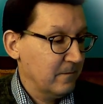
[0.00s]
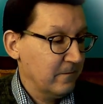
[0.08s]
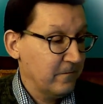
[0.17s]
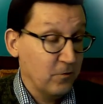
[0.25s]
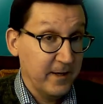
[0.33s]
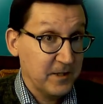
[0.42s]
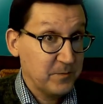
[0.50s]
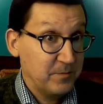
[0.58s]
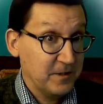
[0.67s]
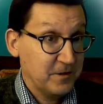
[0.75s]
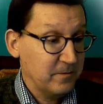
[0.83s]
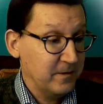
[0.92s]
4x
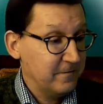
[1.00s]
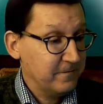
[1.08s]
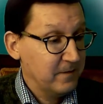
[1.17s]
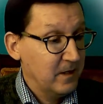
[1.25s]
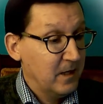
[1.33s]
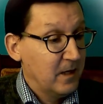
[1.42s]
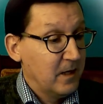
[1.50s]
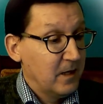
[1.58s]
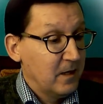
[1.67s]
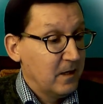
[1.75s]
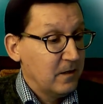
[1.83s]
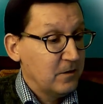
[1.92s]
plus 12.
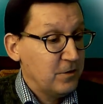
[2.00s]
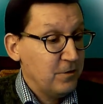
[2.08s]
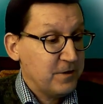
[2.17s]
2